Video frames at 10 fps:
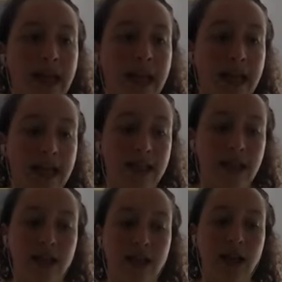and
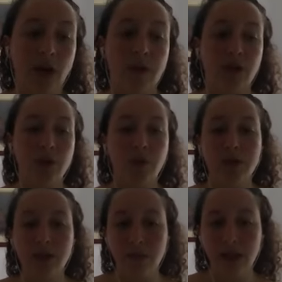uh, I went to
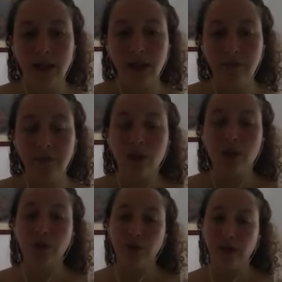Mozambique to
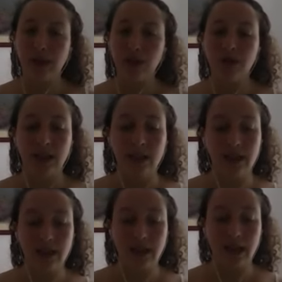finish
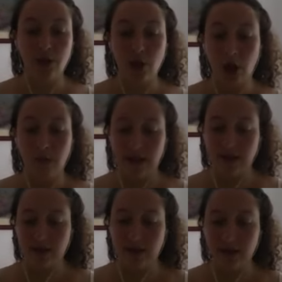uh, a job I
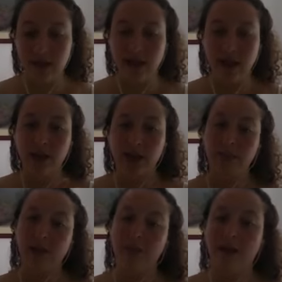started in
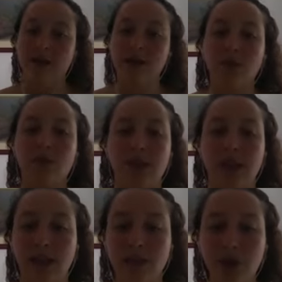my master was an
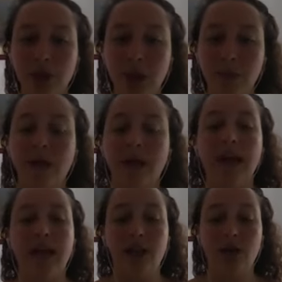internship,
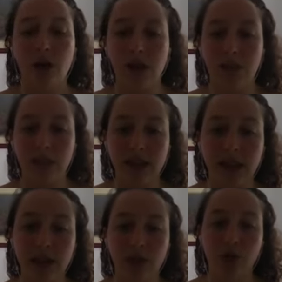and they called me
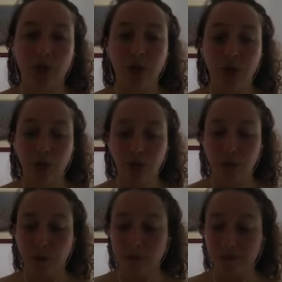again to